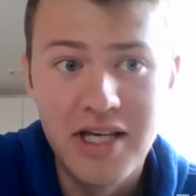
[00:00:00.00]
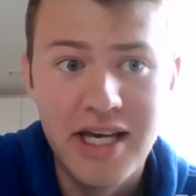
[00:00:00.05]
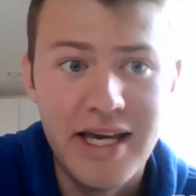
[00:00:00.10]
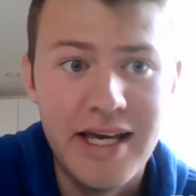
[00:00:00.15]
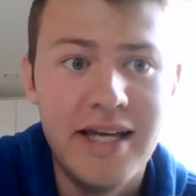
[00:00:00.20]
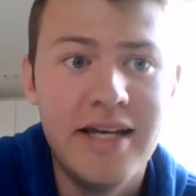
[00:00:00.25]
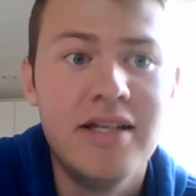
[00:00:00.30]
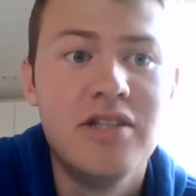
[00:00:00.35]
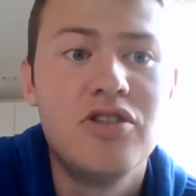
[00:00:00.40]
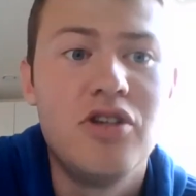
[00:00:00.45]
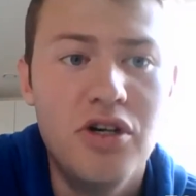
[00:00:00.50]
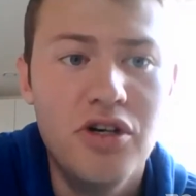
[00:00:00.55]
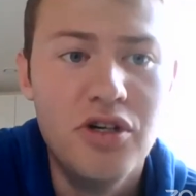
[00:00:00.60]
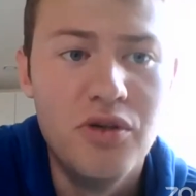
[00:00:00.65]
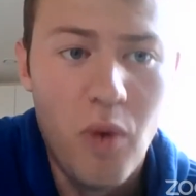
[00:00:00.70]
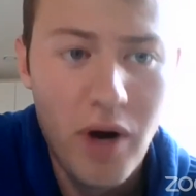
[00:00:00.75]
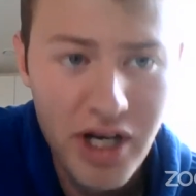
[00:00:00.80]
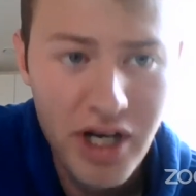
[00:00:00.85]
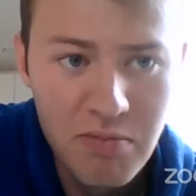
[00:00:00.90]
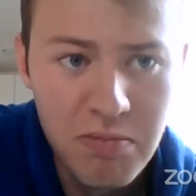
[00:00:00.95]
Keane is
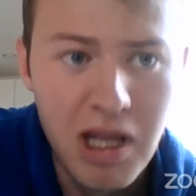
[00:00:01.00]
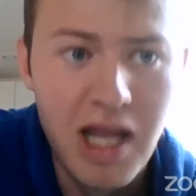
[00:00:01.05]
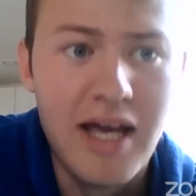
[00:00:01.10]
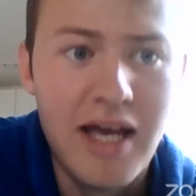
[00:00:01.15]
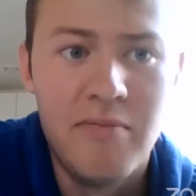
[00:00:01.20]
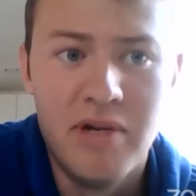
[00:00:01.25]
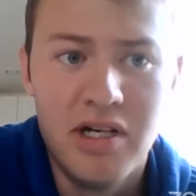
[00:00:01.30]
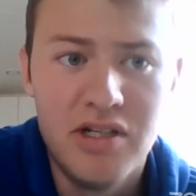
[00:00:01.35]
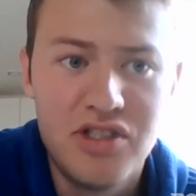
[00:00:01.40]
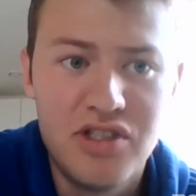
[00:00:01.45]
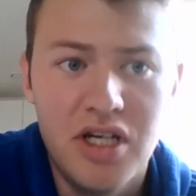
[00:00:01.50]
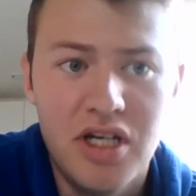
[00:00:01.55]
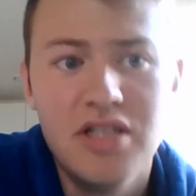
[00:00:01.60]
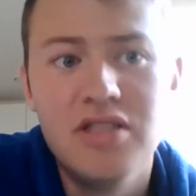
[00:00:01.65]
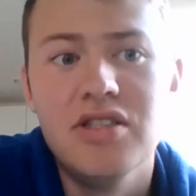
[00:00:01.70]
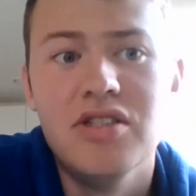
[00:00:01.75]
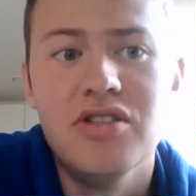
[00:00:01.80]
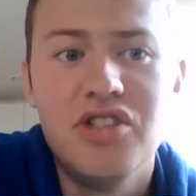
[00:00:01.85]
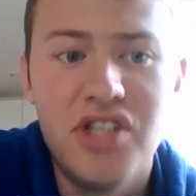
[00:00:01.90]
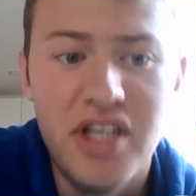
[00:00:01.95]
good when you play him in a
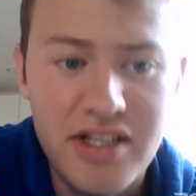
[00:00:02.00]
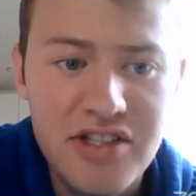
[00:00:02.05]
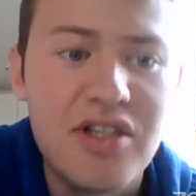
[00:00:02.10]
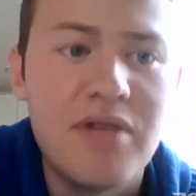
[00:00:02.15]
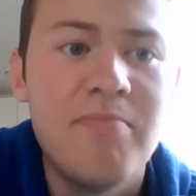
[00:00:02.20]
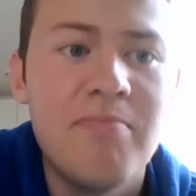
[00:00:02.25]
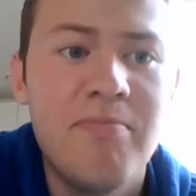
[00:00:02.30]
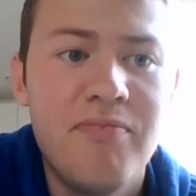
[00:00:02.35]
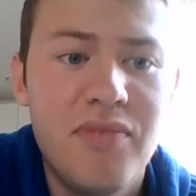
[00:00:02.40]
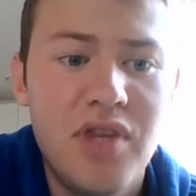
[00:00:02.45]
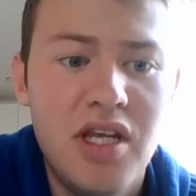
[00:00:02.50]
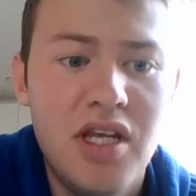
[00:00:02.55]
certain system.